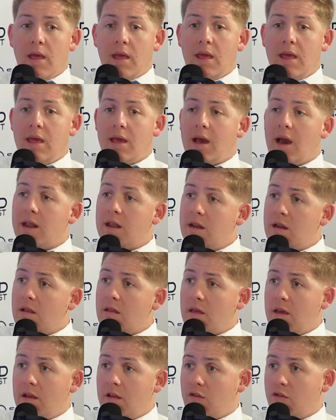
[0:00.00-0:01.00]
he got
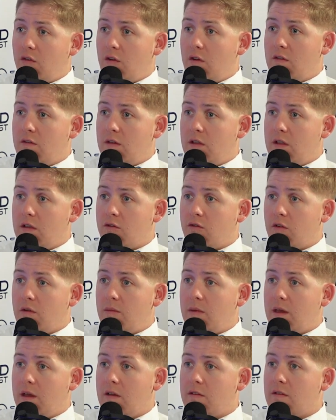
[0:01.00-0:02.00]
into the insurance industry
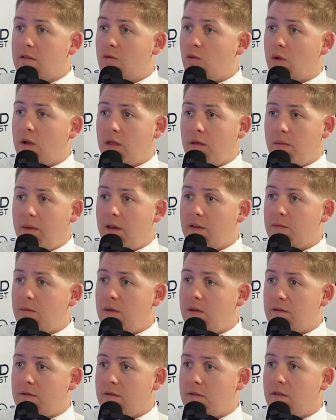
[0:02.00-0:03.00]
because it's one of the best
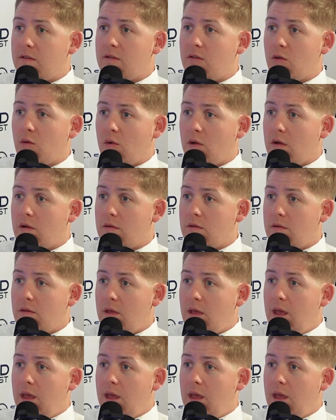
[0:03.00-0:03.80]
businesses in the world.